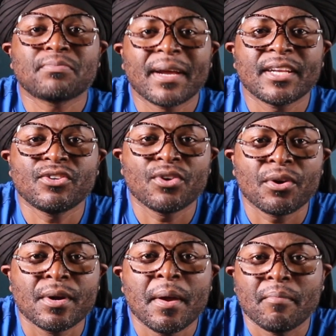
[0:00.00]
money
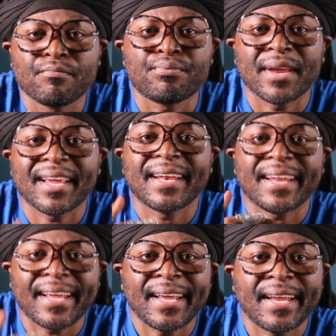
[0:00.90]
you're
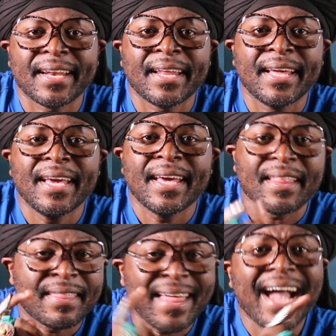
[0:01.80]
bringing in.
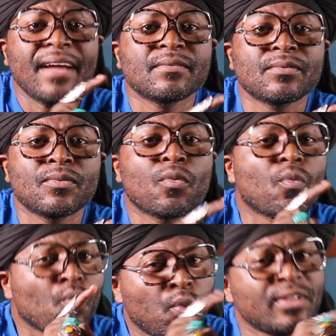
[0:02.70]
That
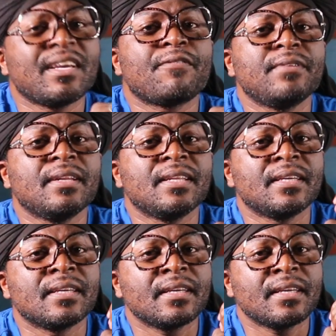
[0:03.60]
would
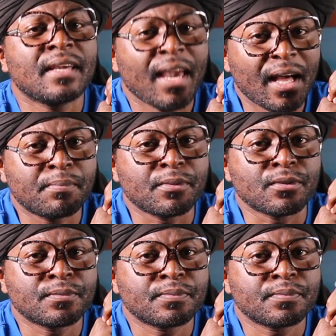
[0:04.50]
definitely help you.